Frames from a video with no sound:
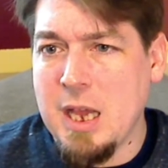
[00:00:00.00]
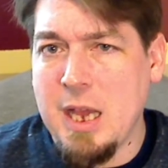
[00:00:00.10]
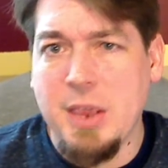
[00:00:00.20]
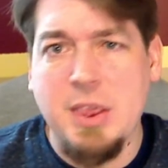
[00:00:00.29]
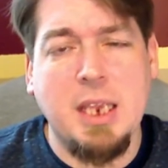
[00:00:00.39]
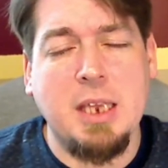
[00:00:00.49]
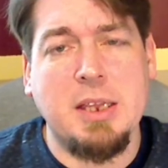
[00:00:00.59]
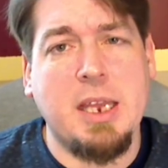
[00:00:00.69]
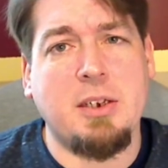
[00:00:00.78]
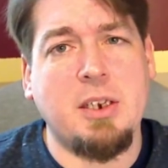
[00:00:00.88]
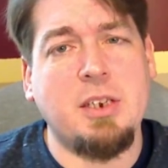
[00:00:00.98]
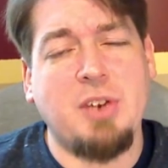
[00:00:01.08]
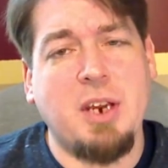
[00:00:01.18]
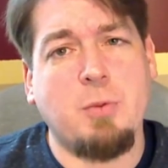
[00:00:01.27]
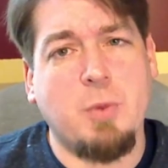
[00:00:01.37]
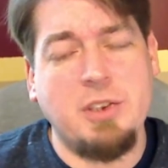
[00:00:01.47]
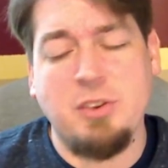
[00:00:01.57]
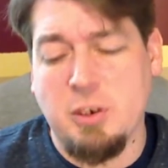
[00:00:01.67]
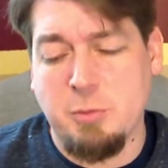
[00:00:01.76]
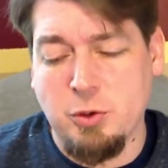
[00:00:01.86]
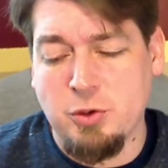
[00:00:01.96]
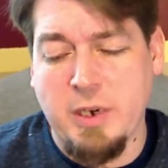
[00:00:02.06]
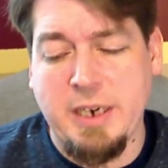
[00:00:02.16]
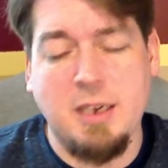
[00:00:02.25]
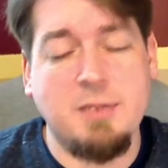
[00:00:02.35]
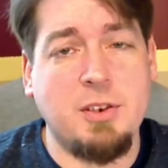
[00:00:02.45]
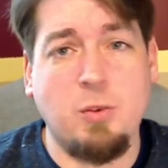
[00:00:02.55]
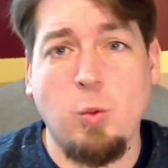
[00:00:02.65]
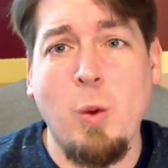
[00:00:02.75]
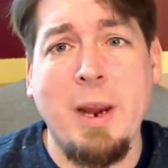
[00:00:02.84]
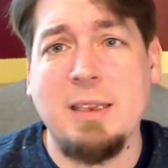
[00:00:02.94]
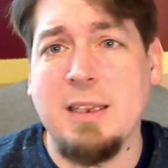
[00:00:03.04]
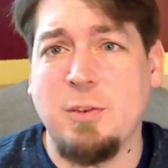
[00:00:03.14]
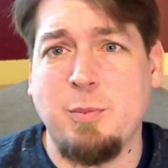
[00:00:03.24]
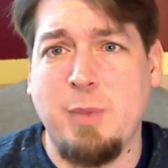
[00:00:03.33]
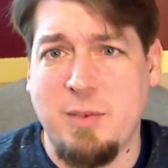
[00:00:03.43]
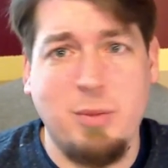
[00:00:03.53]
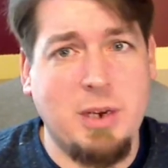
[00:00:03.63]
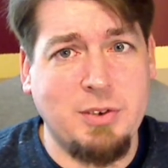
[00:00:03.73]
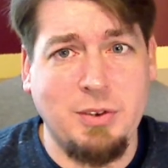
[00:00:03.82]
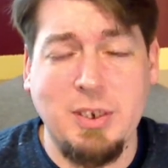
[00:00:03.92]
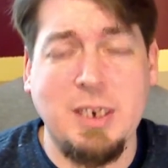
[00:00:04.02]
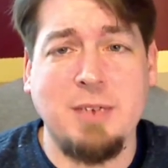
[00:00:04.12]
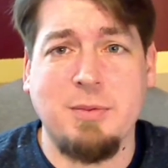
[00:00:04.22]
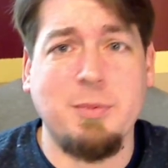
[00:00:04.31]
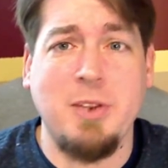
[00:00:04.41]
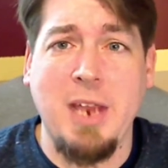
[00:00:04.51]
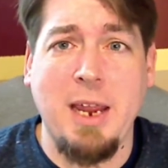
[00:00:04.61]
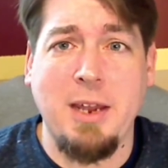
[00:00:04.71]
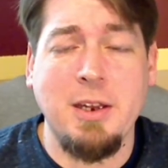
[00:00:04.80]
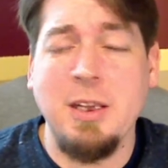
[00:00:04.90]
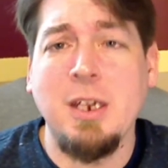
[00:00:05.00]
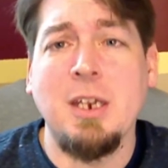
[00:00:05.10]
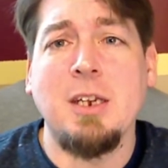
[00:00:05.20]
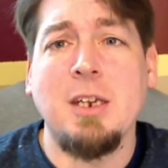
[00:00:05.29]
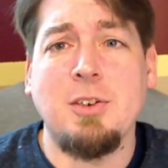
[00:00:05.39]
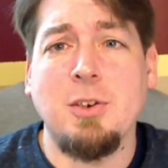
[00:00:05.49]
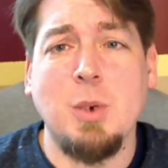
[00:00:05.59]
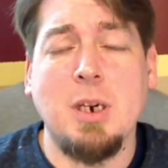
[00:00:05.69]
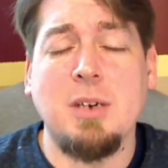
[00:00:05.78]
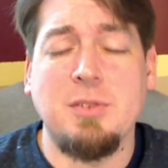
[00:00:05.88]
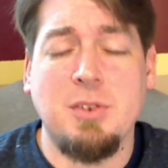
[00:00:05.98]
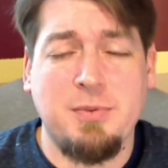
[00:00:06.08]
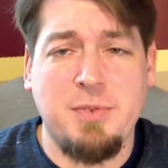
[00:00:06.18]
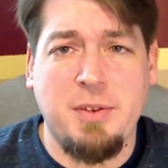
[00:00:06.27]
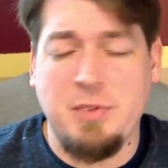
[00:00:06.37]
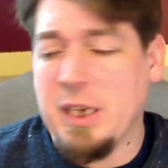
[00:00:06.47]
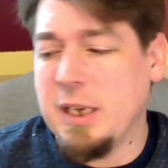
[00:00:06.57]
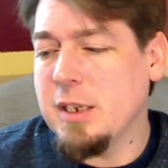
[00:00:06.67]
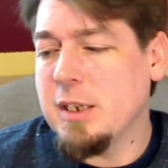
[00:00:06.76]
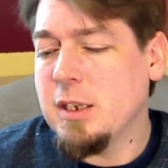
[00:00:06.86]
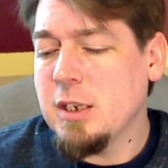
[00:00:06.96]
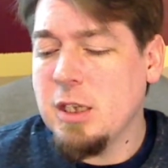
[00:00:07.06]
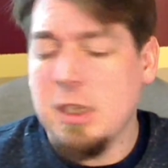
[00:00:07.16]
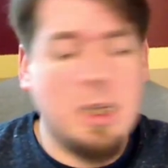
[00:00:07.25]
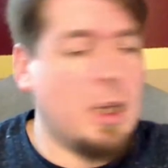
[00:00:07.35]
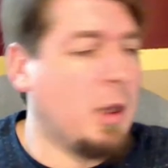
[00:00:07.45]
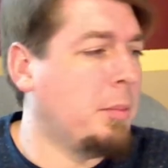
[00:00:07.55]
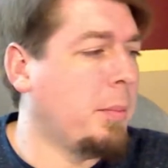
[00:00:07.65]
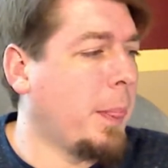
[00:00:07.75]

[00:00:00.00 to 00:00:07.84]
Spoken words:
think that is a reasonable trade-off. It's way less button presses to get from 10 to 50. The